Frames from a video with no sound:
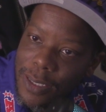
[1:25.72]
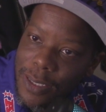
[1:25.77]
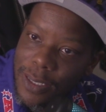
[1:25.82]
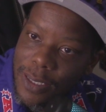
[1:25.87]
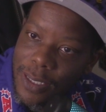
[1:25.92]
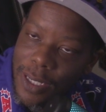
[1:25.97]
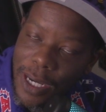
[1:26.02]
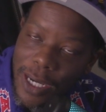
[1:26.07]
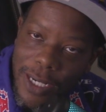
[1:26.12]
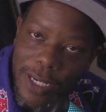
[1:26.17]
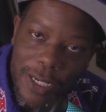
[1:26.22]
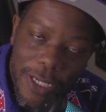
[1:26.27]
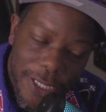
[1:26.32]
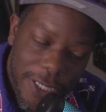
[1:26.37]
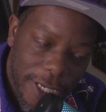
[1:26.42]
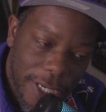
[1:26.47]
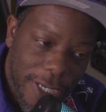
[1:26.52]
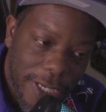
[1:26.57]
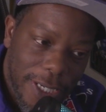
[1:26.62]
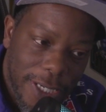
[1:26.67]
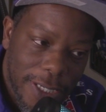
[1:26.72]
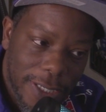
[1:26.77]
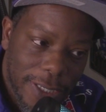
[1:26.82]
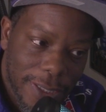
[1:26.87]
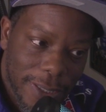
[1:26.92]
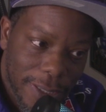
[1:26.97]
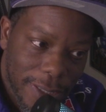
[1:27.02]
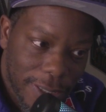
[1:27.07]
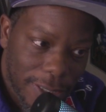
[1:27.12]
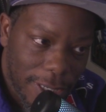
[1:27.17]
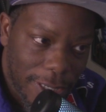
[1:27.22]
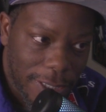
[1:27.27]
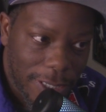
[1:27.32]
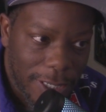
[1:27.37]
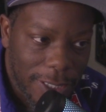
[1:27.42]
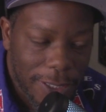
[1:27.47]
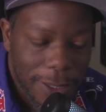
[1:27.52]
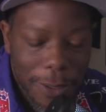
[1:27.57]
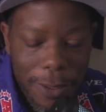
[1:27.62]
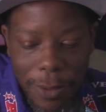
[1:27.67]
gotten a chance, such
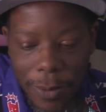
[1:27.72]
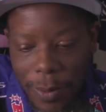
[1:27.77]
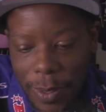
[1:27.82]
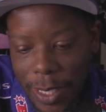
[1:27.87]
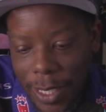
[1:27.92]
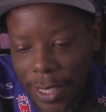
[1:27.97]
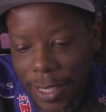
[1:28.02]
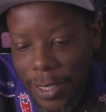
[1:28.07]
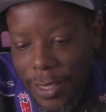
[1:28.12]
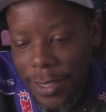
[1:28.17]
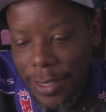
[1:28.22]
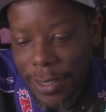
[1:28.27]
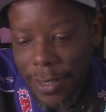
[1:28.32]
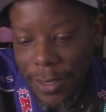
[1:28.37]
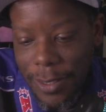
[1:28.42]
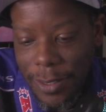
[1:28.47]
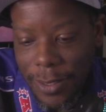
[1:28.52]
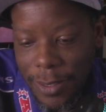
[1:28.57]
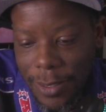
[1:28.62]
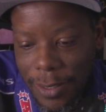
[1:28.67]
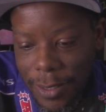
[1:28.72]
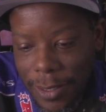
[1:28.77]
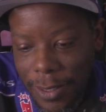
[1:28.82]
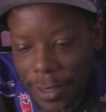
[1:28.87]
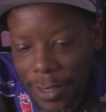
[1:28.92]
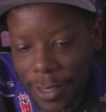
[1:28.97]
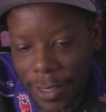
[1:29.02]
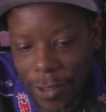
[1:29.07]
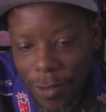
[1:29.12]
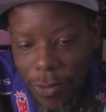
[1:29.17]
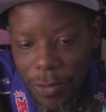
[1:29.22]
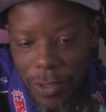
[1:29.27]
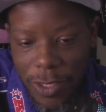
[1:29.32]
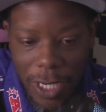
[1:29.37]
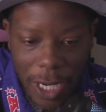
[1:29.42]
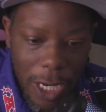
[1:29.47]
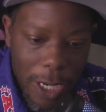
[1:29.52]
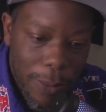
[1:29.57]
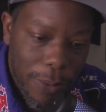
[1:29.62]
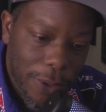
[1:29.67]
as Owe and
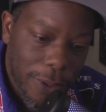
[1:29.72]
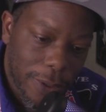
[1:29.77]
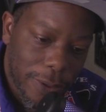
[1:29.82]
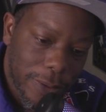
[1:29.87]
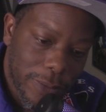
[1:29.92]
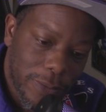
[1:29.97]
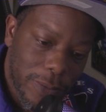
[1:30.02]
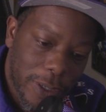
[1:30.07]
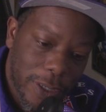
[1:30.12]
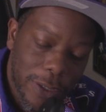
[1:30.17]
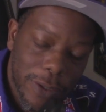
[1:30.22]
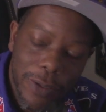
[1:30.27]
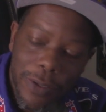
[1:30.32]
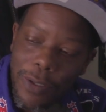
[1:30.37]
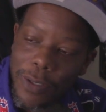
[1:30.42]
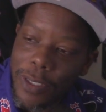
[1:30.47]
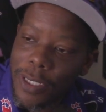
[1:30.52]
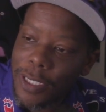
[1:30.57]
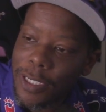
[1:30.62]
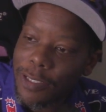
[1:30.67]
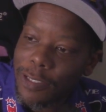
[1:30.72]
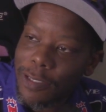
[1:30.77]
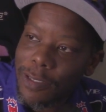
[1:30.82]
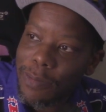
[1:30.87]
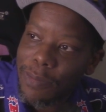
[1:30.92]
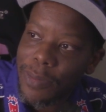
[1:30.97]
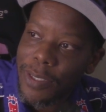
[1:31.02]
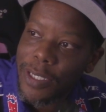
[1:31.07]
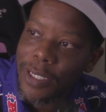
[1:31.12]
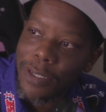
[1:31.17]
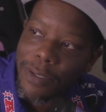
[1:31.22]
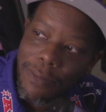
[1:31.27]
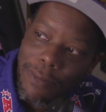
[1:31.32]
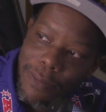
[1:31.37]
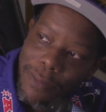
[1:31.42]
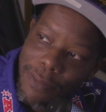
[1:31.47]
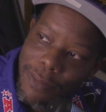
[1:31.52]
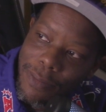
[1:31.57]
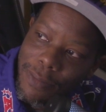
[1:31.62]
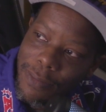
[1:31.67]
Ojabo. I know they're injured, but
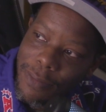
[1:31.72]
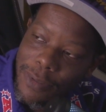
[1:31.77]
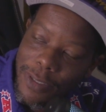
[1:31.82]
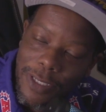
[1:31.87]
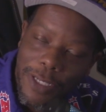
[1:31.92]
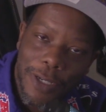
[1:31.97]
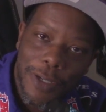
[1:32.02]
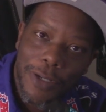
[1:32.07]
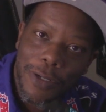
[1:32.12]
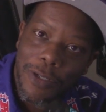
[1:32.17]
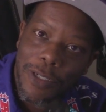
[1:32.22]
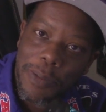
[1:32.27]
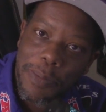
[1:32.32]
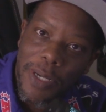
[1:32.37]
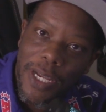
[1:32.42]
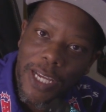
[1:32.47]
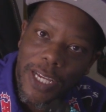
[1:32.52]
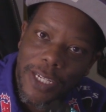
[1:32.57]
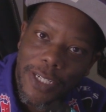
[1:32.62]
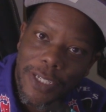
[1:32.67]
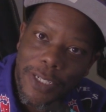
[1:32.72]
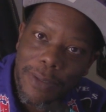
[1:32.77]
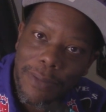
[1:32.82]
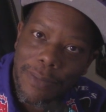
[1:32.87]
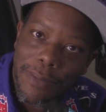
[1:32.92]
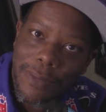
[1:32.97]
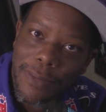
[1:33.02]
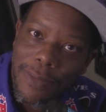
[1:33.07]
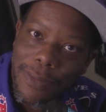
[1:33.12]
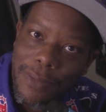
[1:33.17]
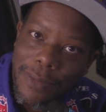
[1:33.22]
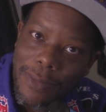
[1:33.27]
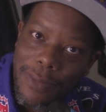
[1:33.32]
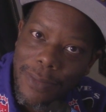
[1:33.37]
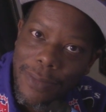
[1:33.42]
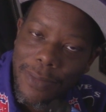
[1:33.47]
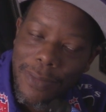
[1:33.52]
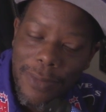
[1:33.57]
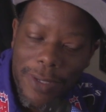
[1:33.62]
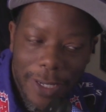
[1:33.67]
still no splash.
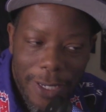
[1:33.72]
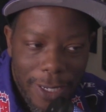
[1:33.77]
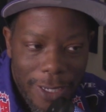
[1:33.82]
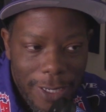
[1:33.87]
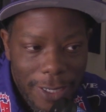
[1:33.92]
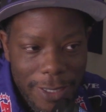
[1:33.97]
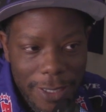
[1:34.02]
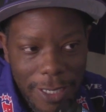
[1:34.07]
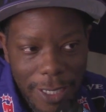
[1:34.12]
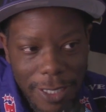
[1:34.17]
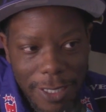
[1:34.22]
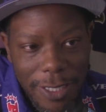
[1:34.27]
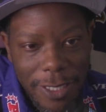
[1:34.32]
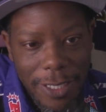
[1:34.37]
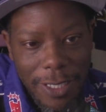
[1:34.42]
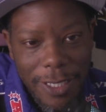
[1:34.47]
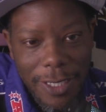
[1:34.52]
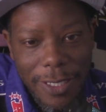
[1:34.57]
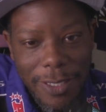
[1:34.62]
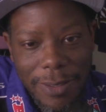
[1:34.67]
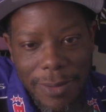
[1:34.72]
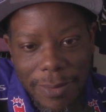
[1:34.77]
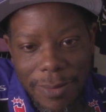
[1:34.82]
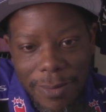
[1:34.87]
Chase Young,